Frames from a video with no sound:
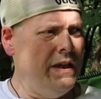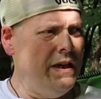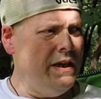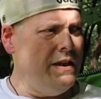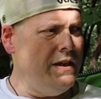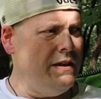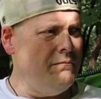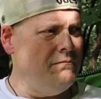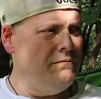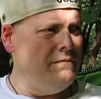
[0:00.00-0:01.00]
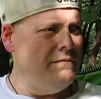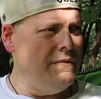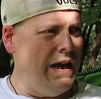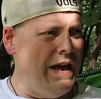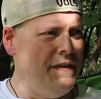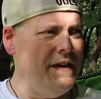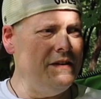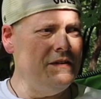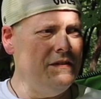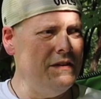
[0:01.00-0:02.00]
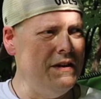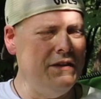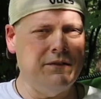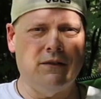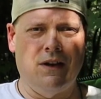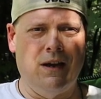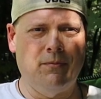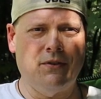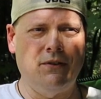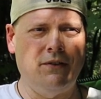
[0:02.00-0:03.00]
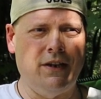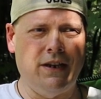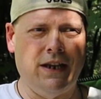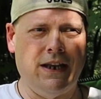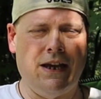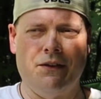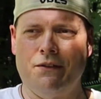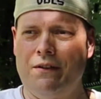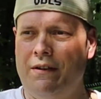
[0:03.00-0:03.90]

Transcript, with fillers: And um, I think it's just another opportunity to get out